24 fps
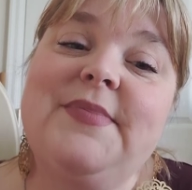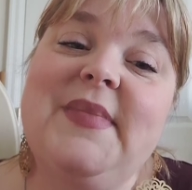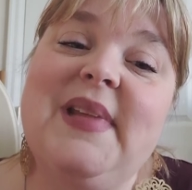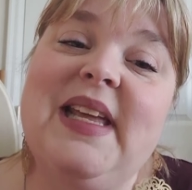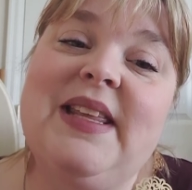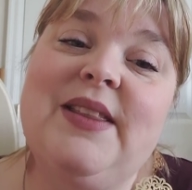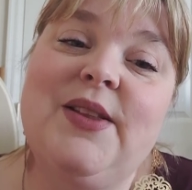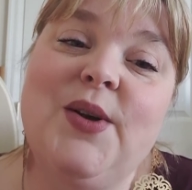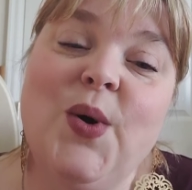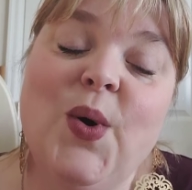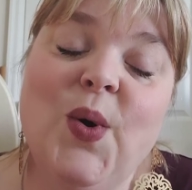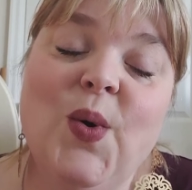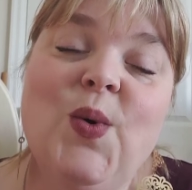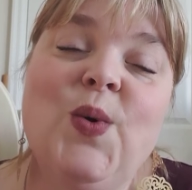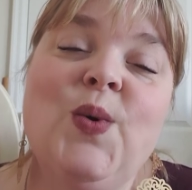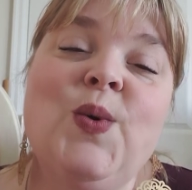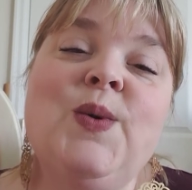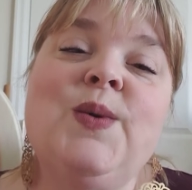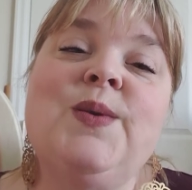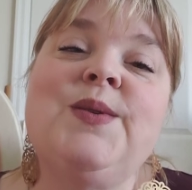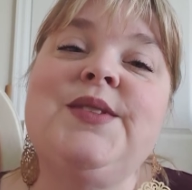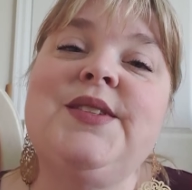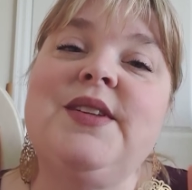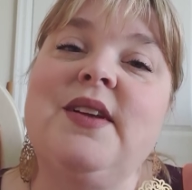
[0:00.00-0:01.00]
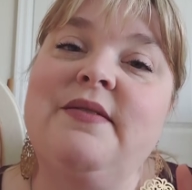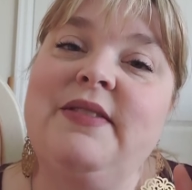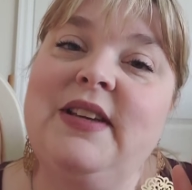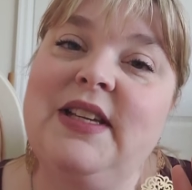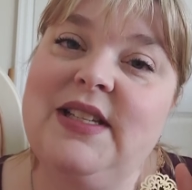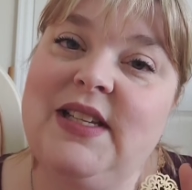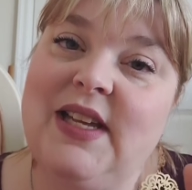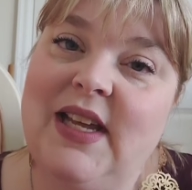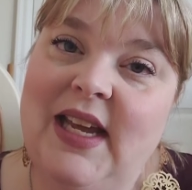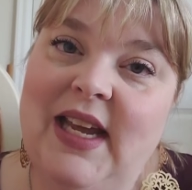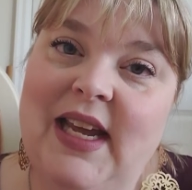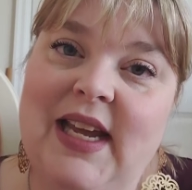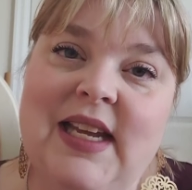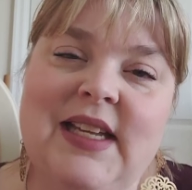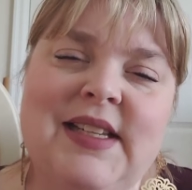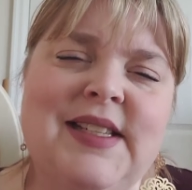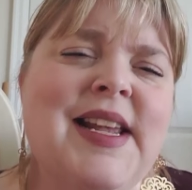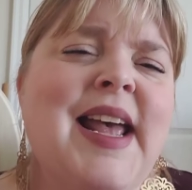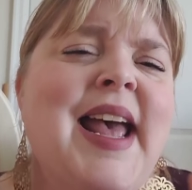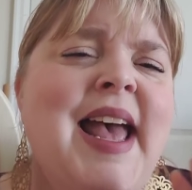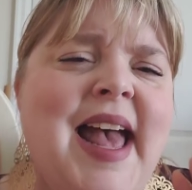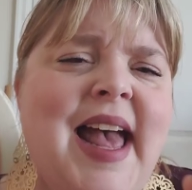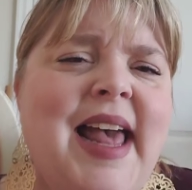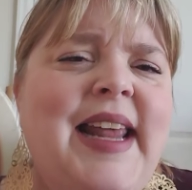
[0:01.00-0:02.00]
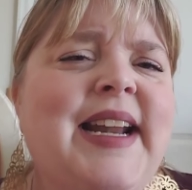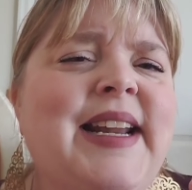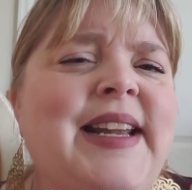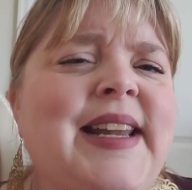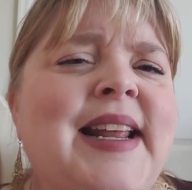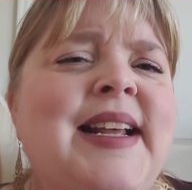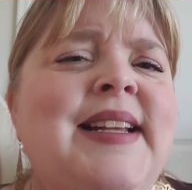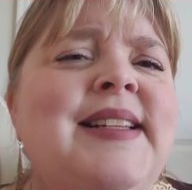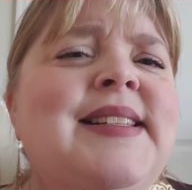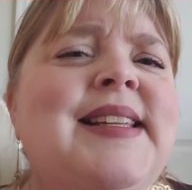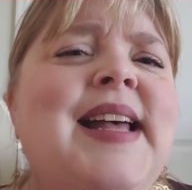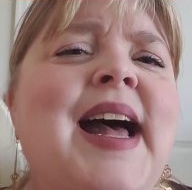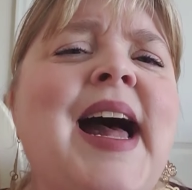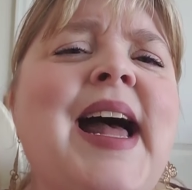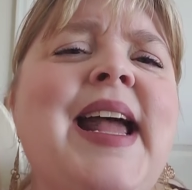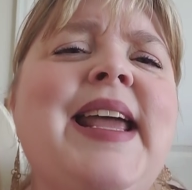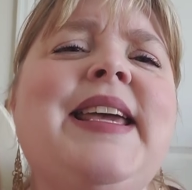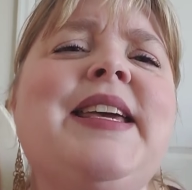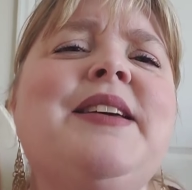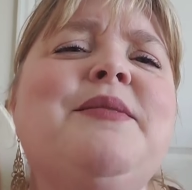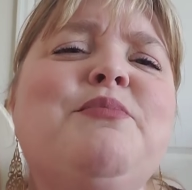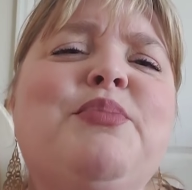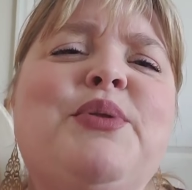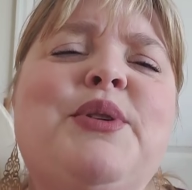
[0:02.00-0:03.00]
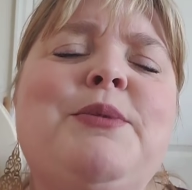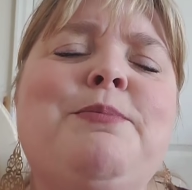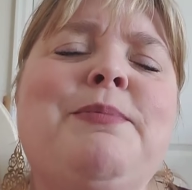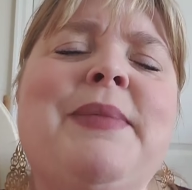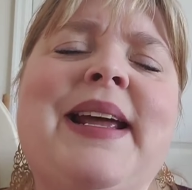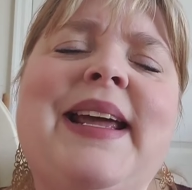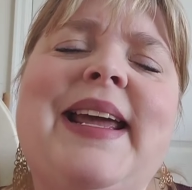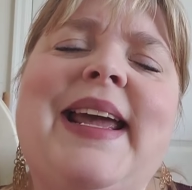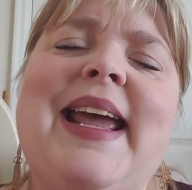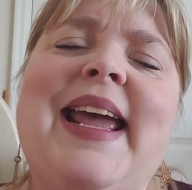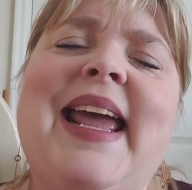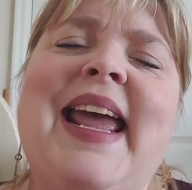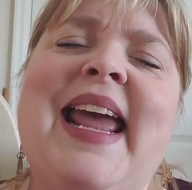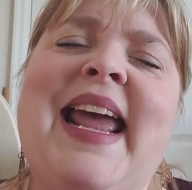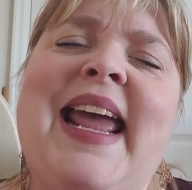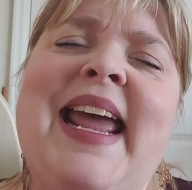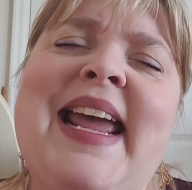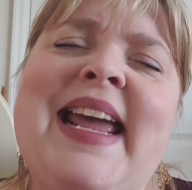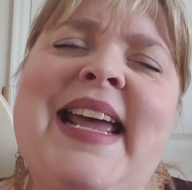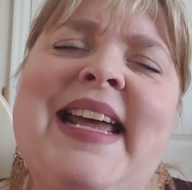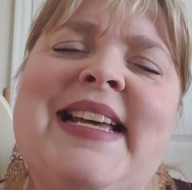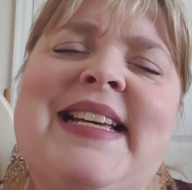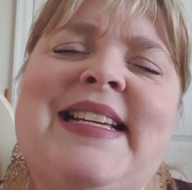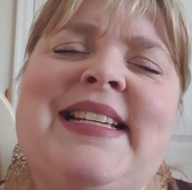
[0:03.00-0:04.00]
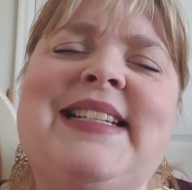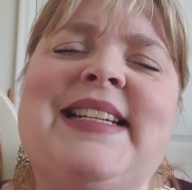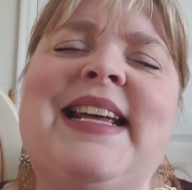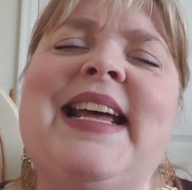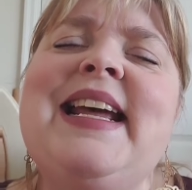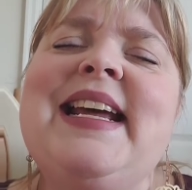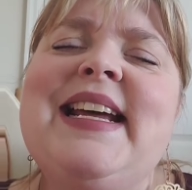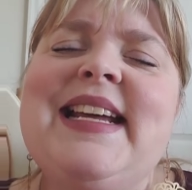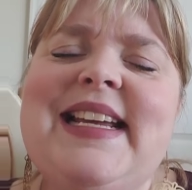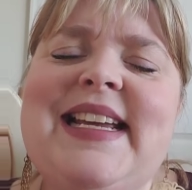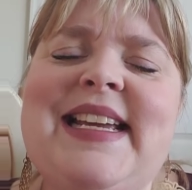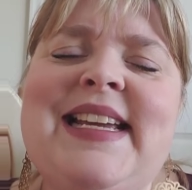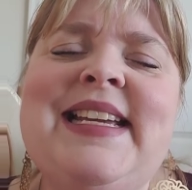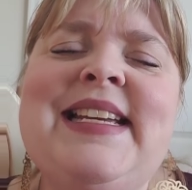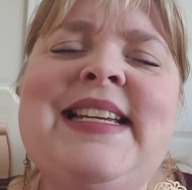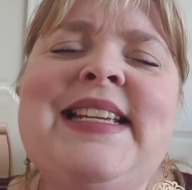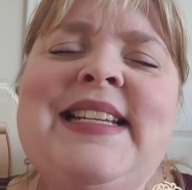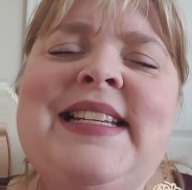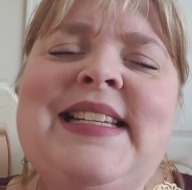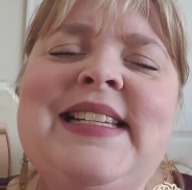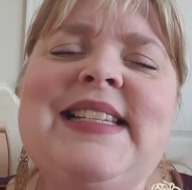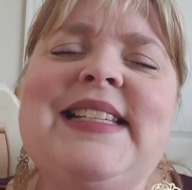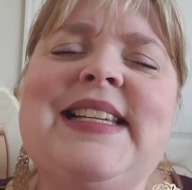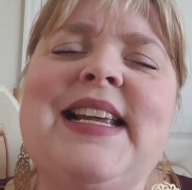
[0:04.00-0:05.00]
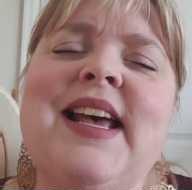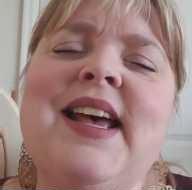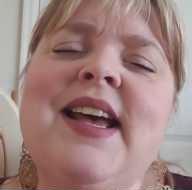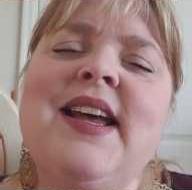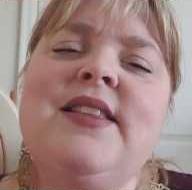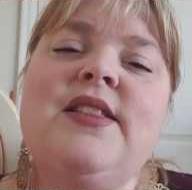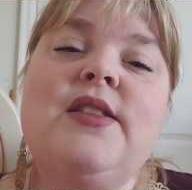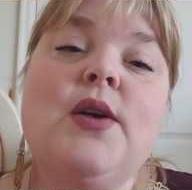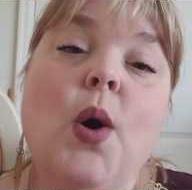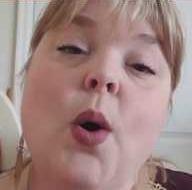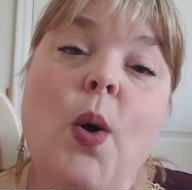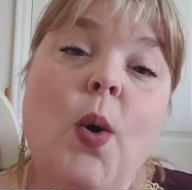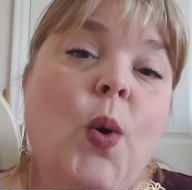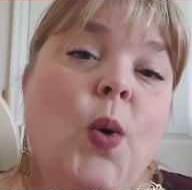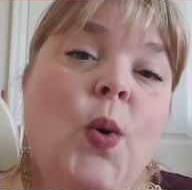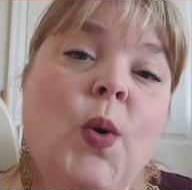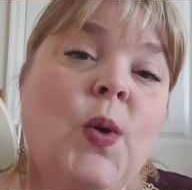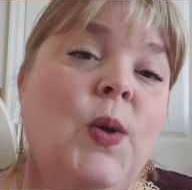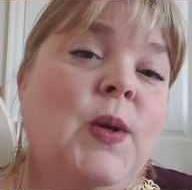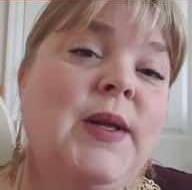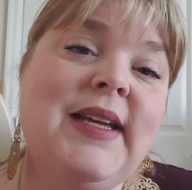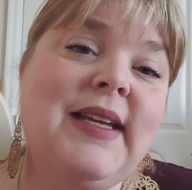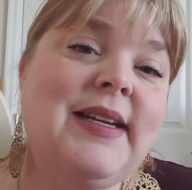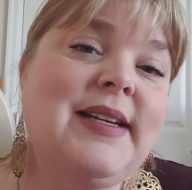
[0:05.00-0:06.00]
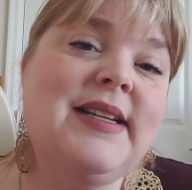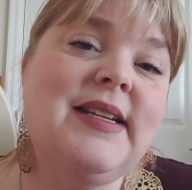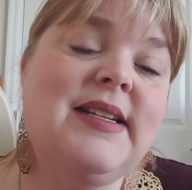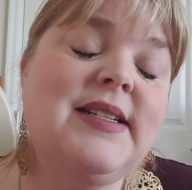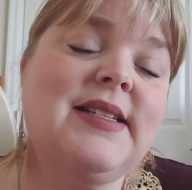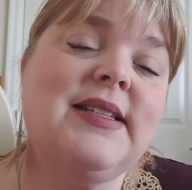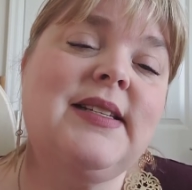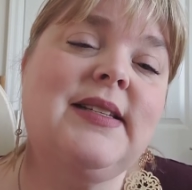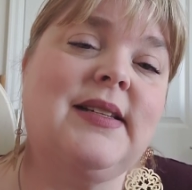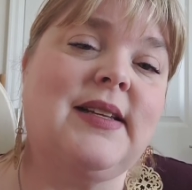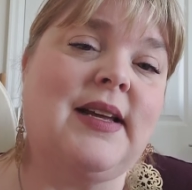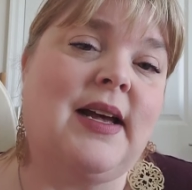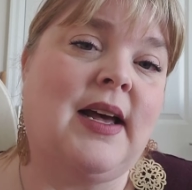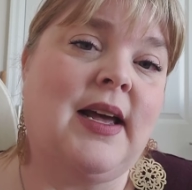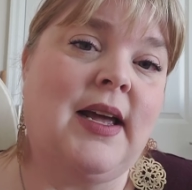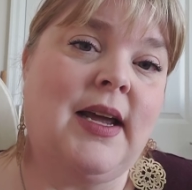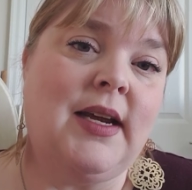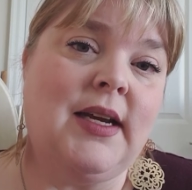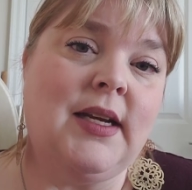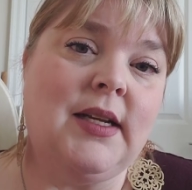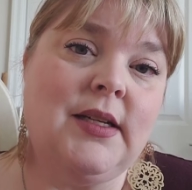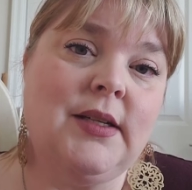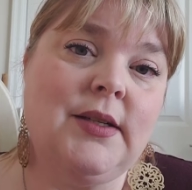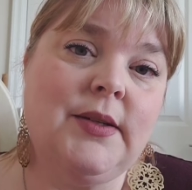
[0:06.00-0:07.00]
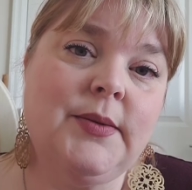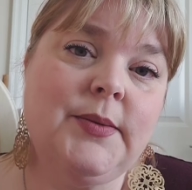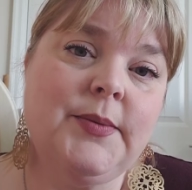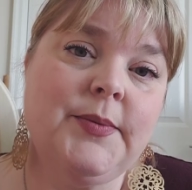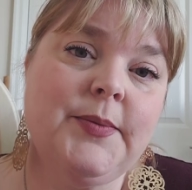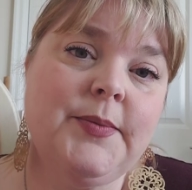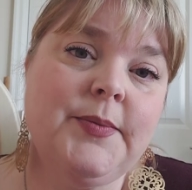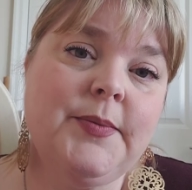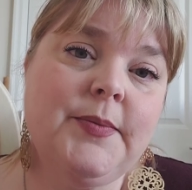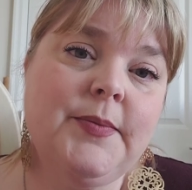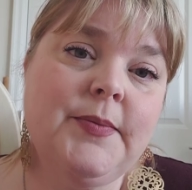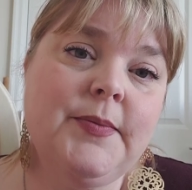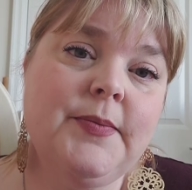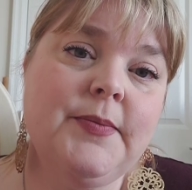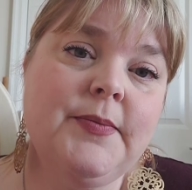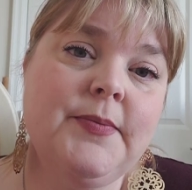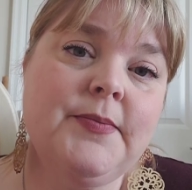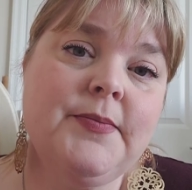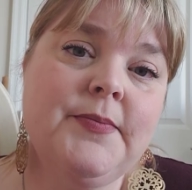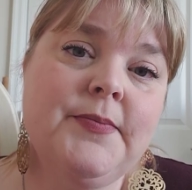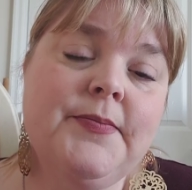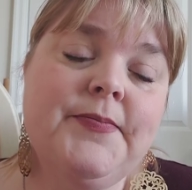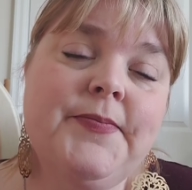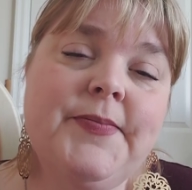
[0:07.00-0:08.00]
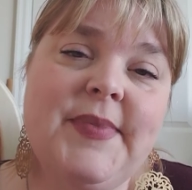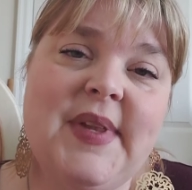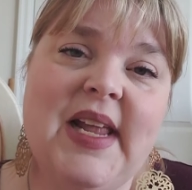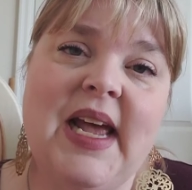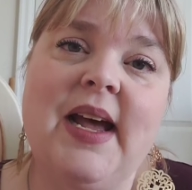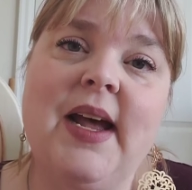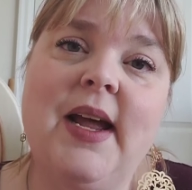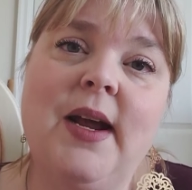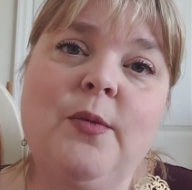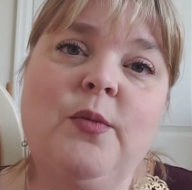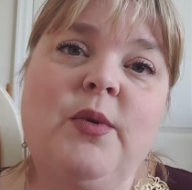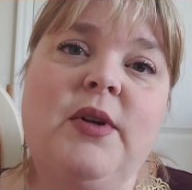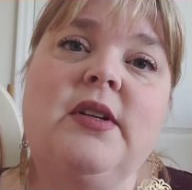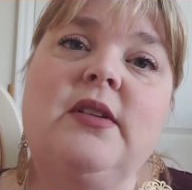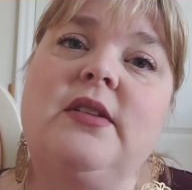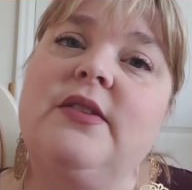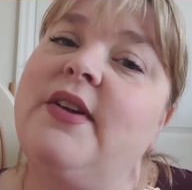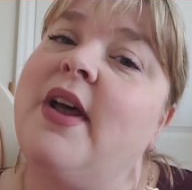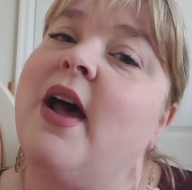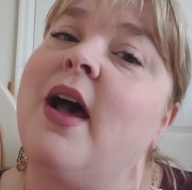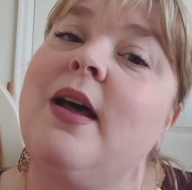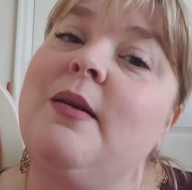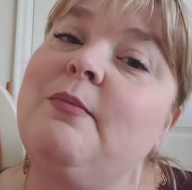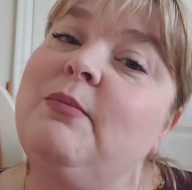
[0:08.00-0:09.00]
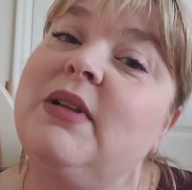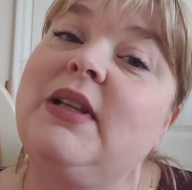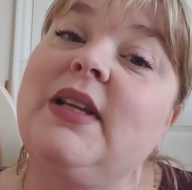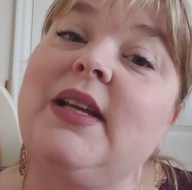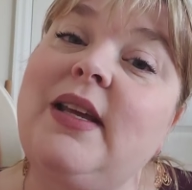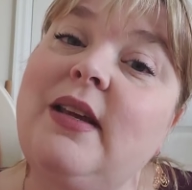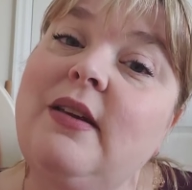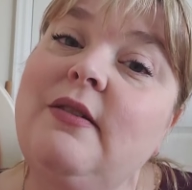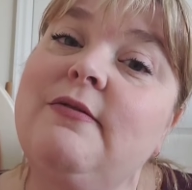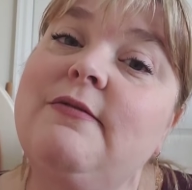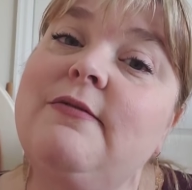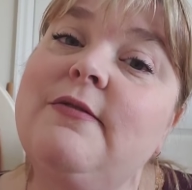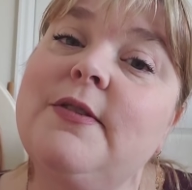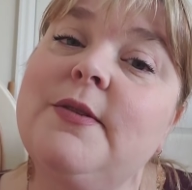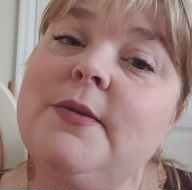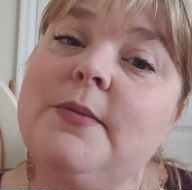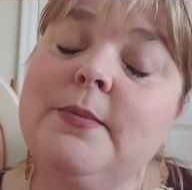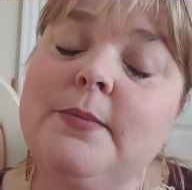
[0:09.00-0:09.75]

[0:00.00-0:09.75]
in the holes of his hands, and unless I can put my hand inside the hole in his side, I will not believe.